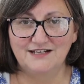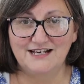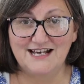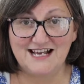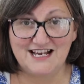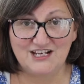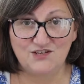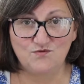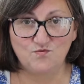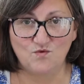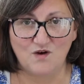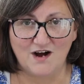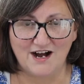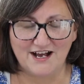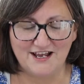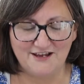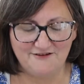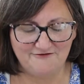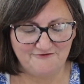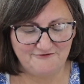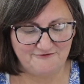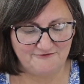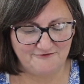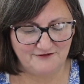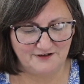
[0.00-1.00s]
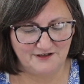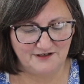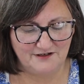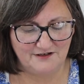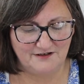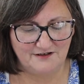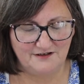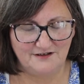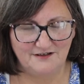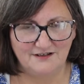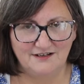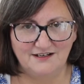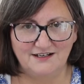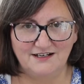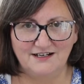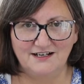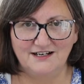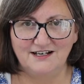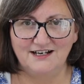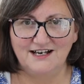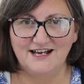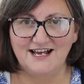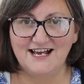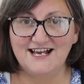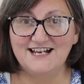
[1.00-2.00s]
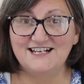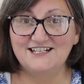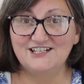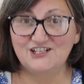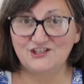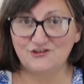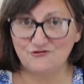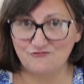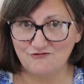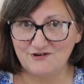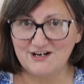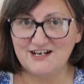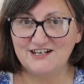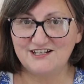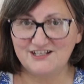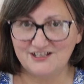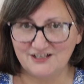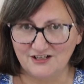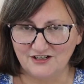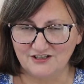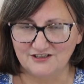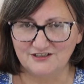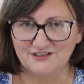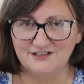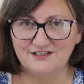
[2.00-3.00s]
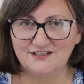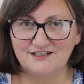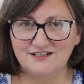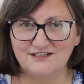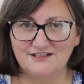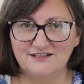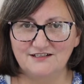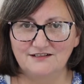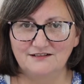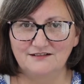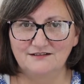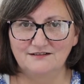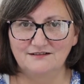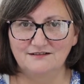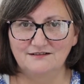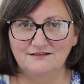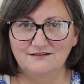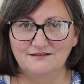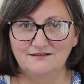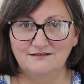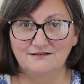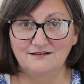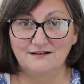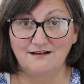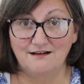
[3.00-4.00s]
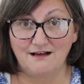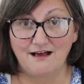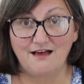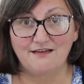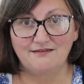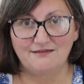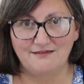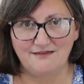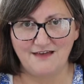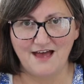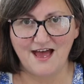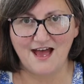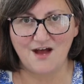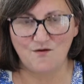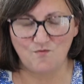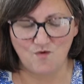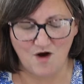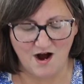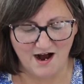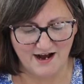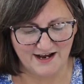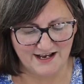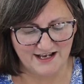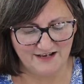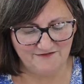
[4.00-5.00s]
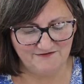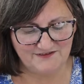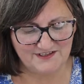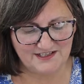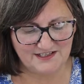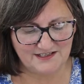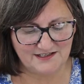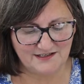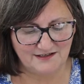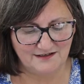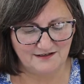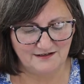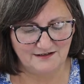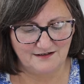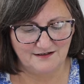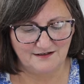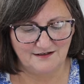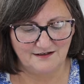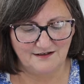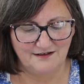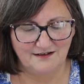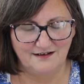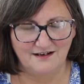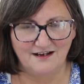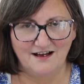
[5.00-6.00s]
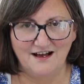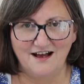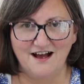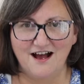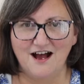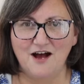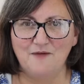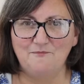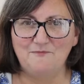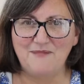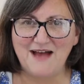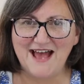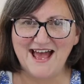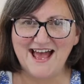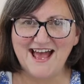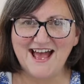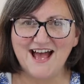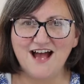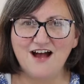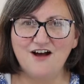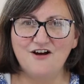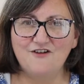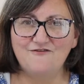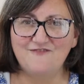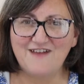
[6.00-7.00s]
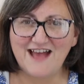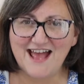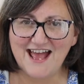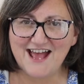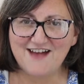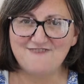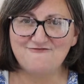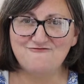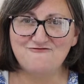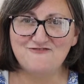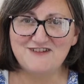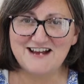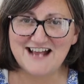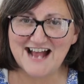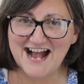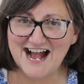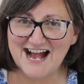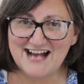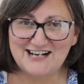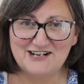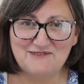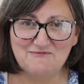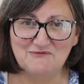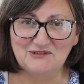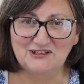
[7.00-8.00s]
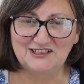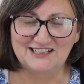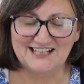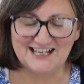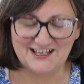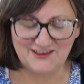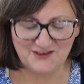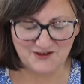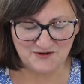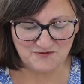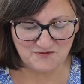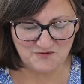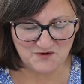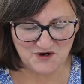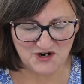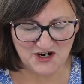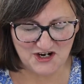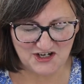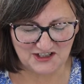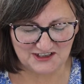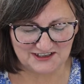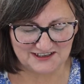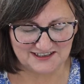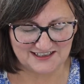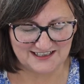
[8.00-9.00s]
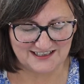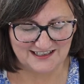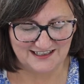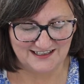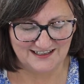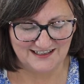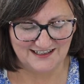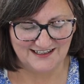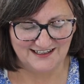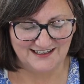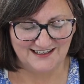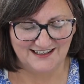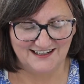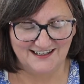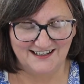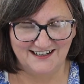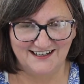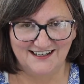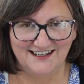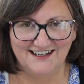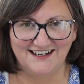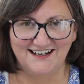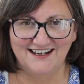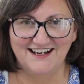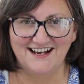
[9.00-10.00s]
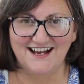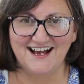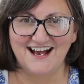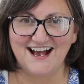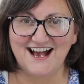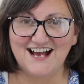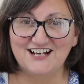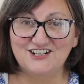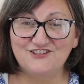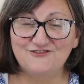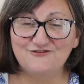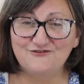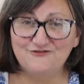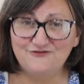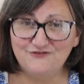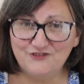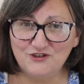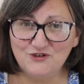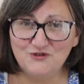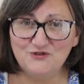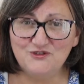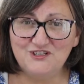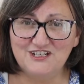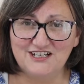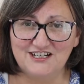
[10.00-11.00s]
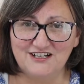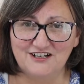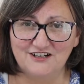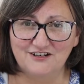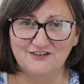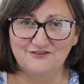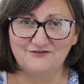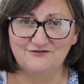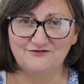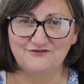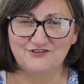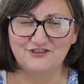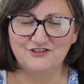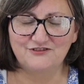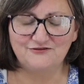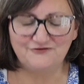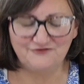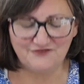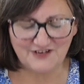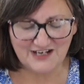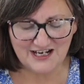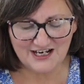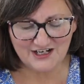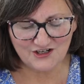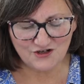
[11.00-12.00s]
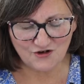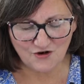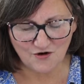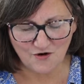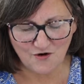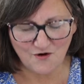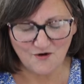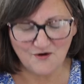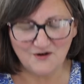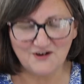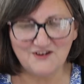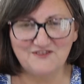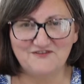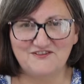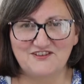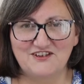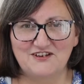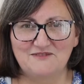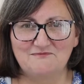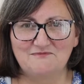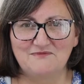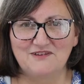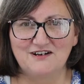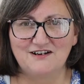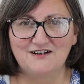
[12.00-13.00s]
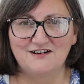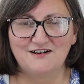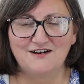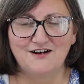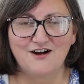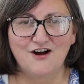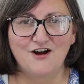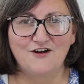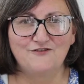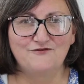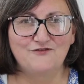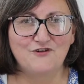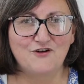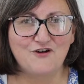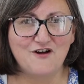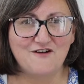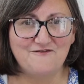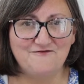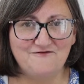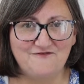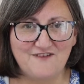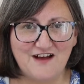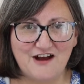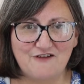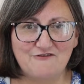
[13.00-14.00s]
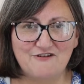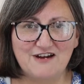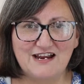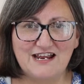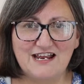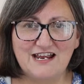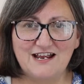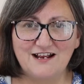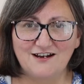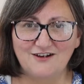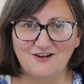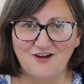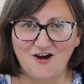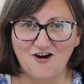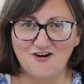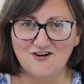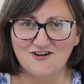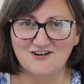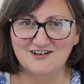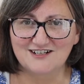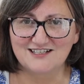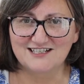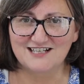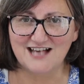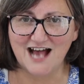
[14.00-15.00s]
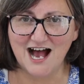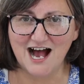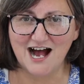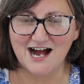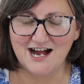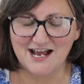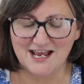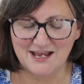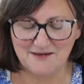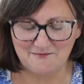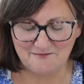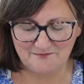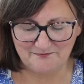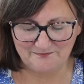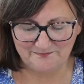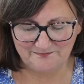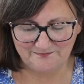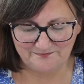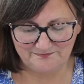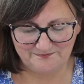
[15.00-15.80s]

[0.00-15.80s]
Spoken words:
his wife, his 3 sons, their wives, a pair of every animal in the world, and food enough to feed all of them for a very long time.